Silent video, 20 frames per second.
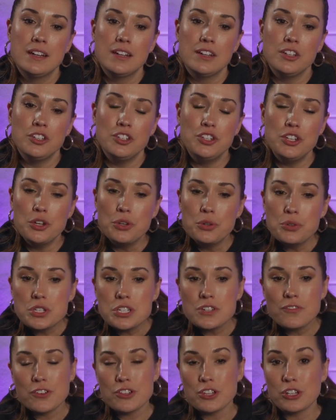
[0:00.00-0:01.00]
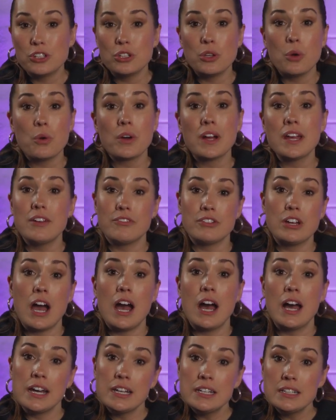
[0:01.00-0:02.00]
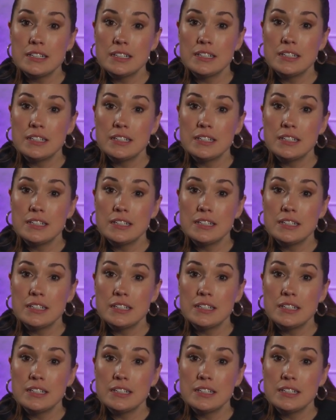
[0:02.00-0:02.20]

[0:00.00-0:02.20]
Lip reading: used for the glory of God